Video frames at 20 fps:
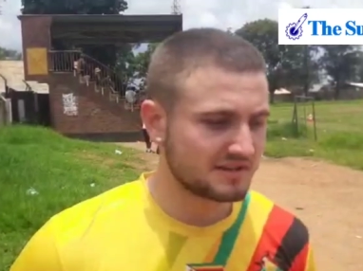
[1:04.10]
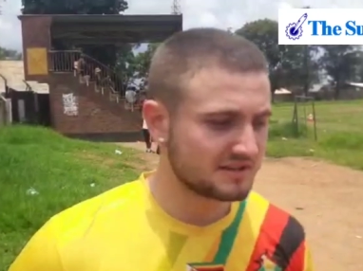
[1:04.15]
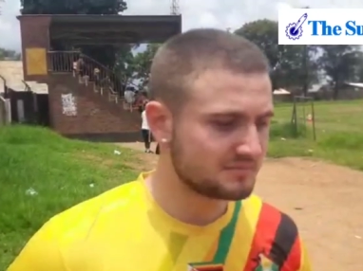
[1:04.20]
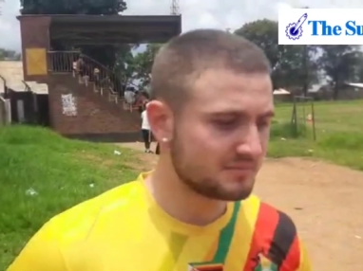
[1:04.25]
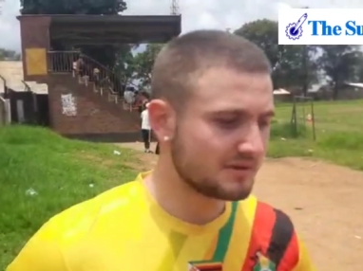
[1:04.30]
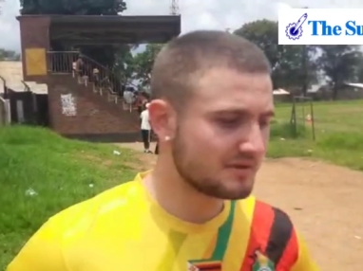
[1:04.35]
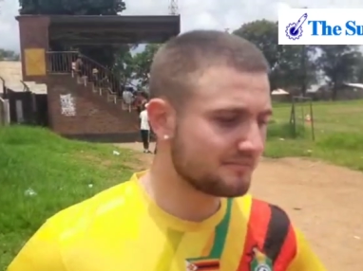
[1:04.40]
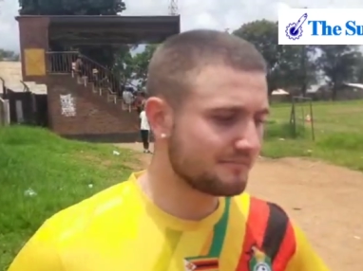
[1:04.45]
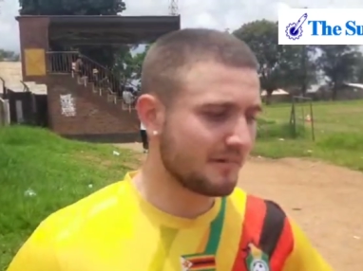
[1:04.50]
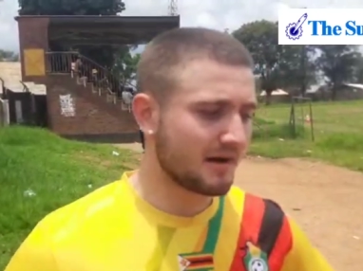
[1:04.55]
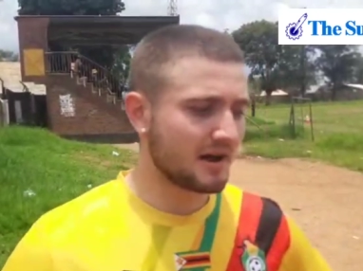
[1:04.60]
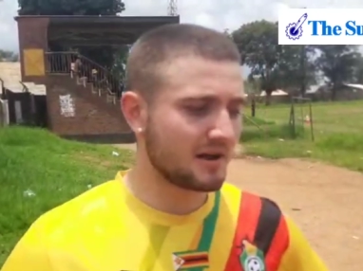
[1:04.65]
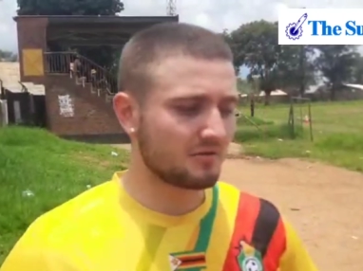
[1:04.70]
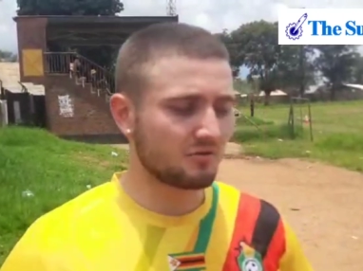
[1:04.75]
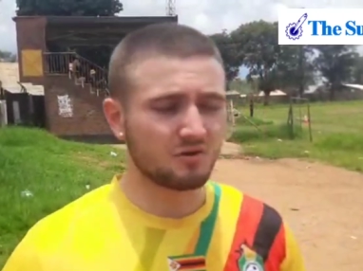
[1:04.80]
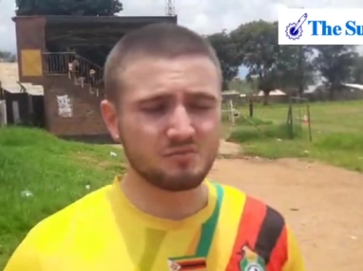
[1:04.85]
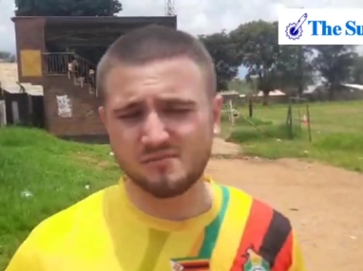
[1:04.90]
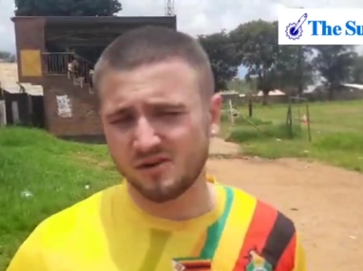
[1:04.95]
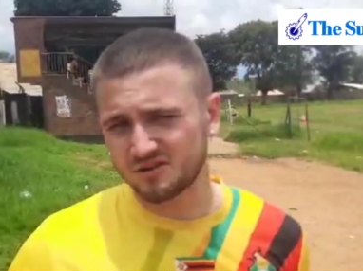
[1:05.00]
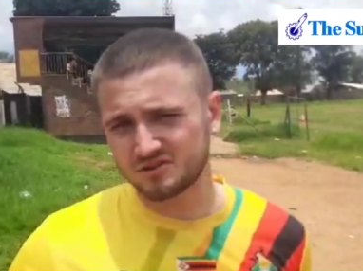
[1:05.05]
he's been my
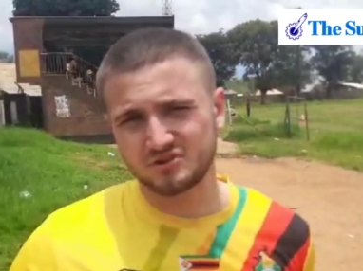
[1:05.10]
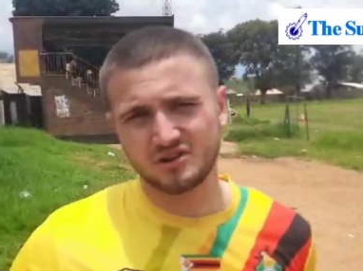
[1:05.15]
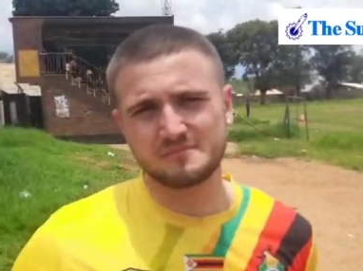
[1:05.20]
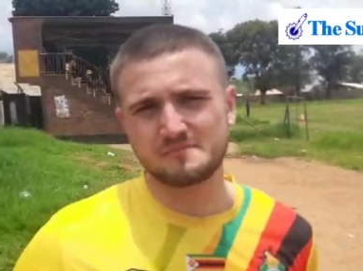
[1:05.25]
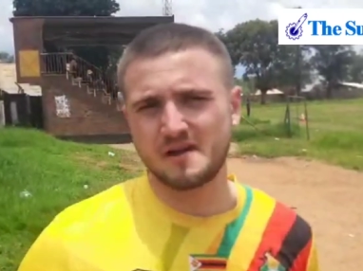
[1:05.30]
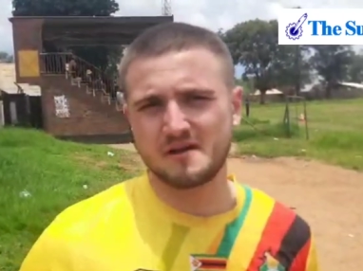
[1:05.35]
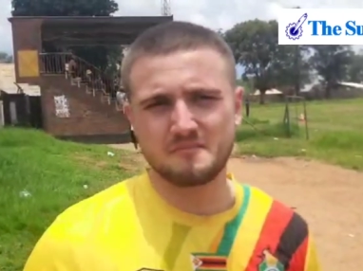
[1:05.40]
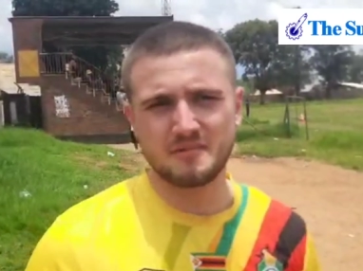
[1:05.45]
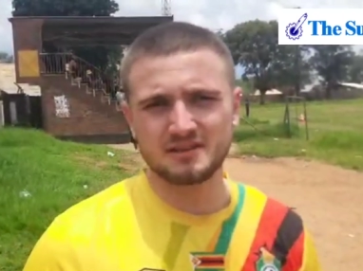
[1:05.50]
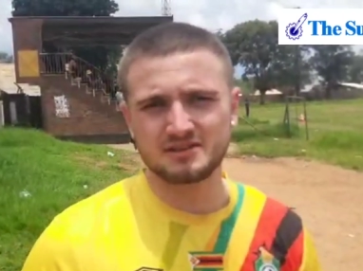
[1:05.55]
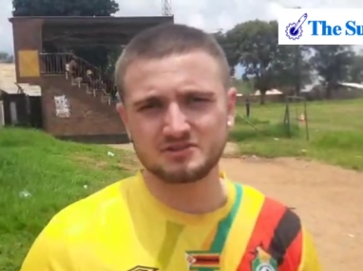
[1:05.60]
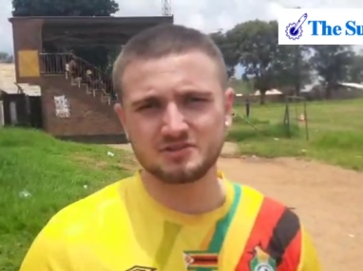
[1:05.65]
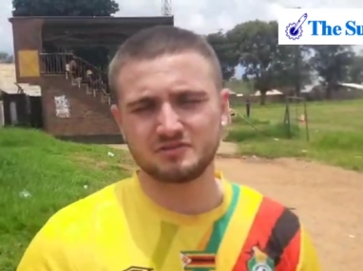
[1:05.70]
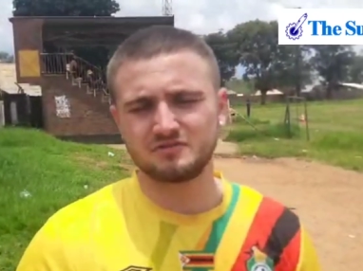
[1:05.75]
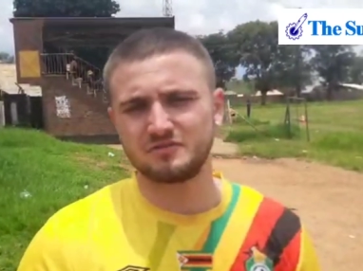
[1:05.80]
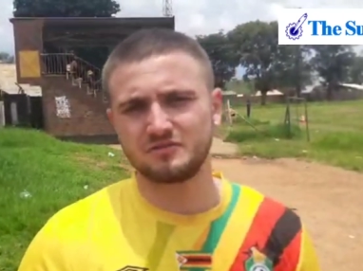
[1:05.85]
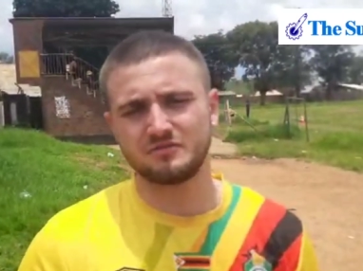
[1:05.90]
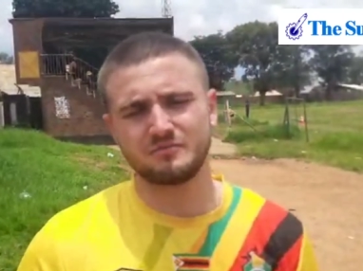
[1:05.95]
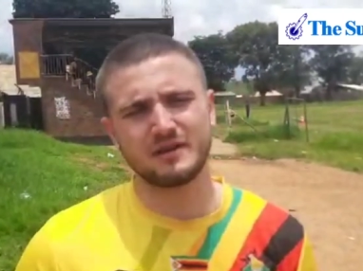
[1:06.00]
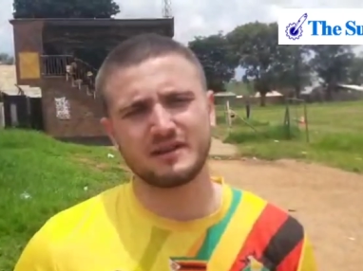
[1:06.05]
role model and my mentor
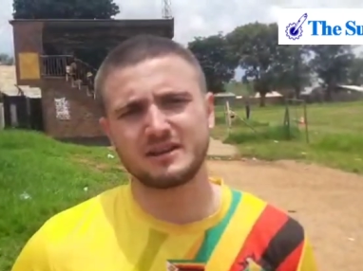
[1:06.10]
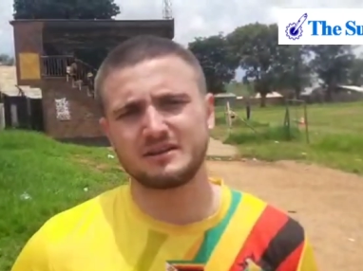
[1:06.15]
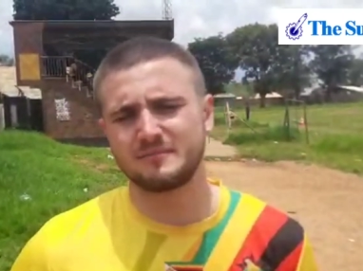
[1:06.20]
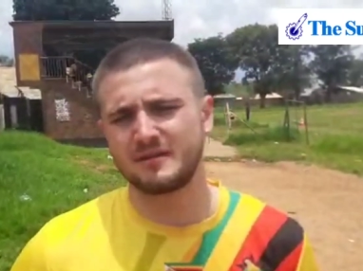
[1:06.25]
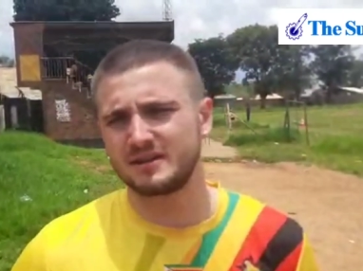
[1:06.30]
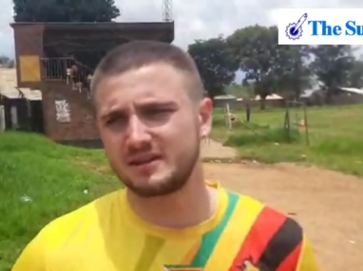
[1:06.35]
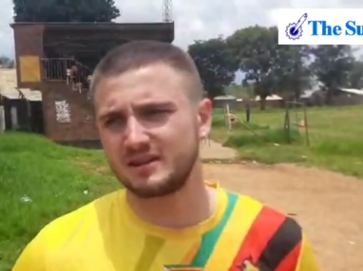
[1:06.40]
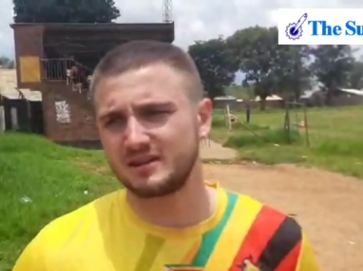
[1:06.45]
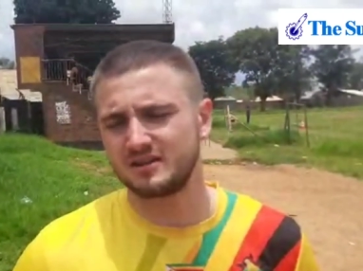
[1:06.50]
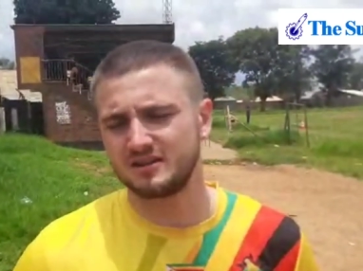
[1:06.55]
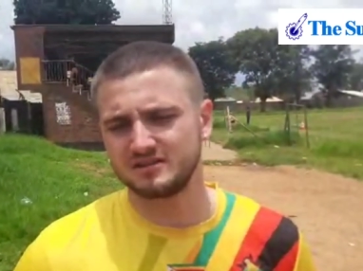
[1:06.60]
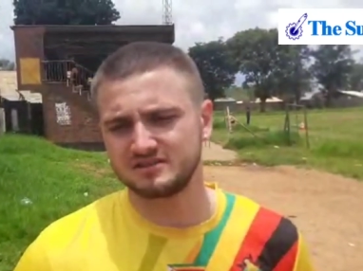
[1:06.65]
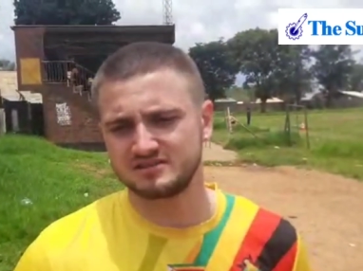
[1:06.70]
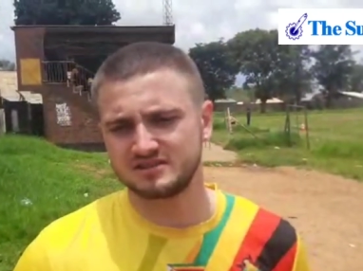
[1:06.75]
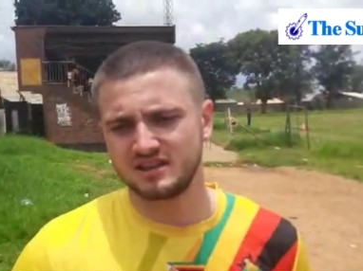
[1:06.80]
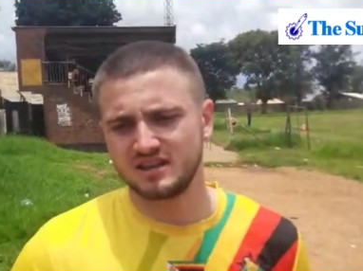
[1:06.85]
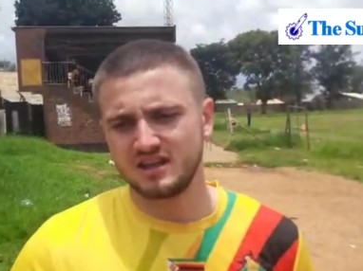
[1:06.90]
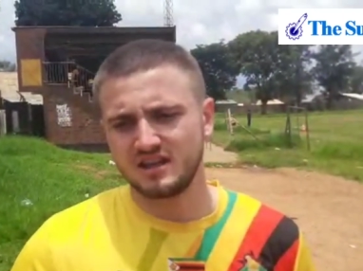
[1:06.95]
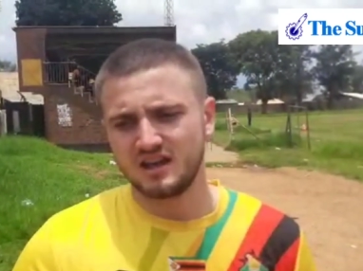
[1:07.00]
for many, many years.